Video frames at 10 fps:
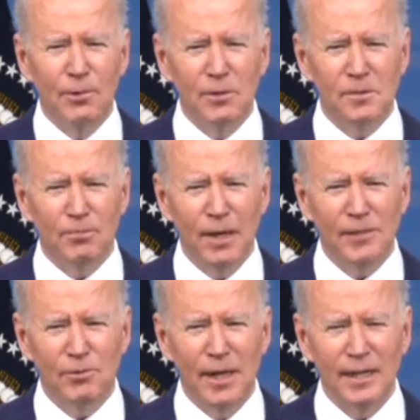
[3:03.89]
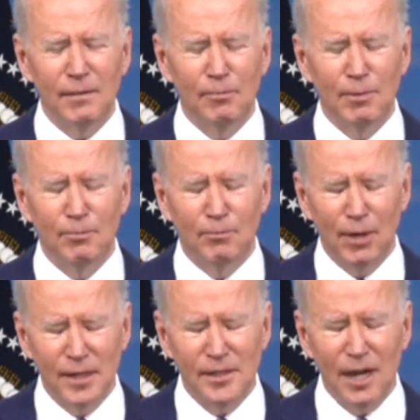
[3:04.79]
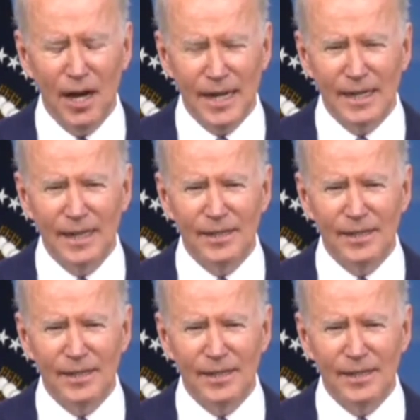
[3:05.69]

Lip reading: Putin's price hike